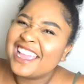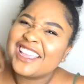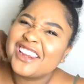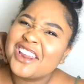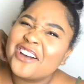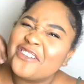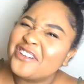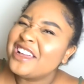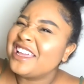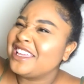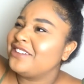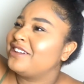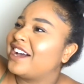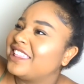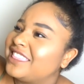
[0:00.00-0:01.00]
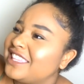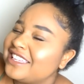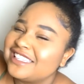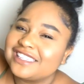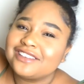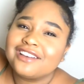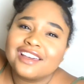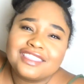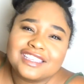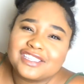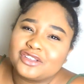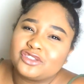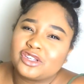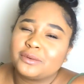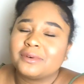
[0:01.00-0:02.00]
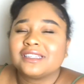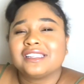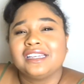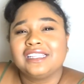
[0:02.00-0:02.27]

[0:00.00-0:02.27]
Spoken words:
You know, you got these YouTubers